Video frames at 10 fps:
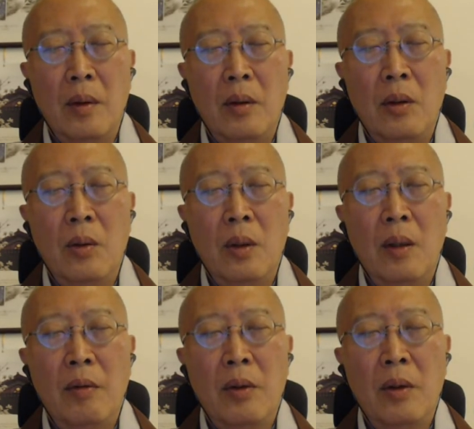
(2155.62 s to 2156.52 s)
You don't
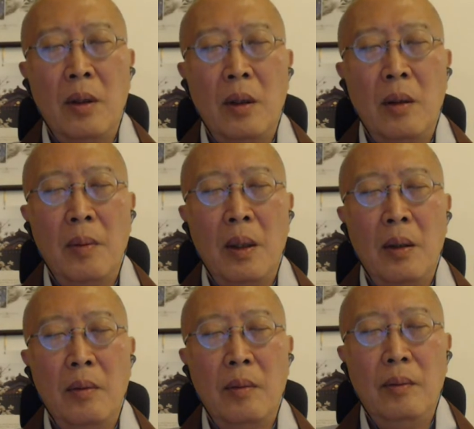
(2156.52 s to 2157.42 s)
have to think
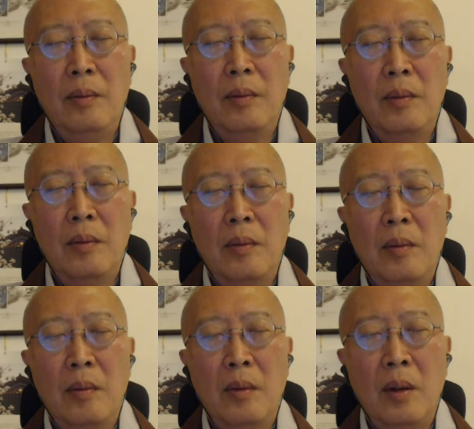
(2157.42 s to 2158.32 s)
about
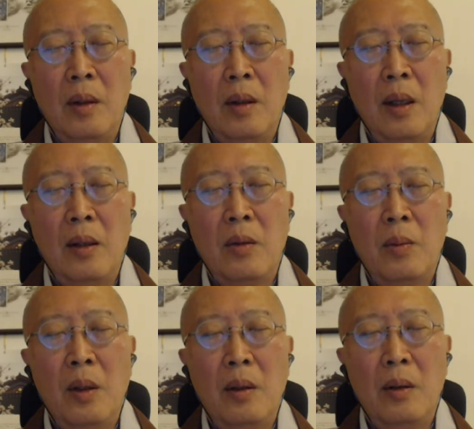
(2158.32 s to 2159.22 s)
the
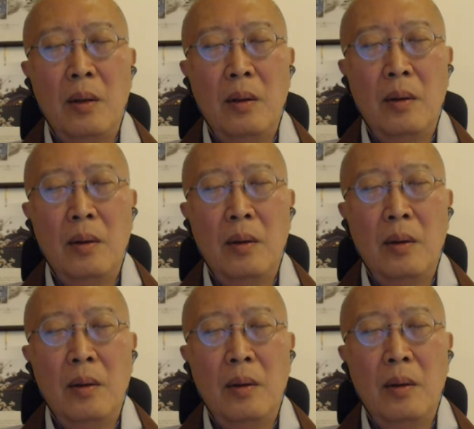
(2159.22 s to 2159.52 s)
next breath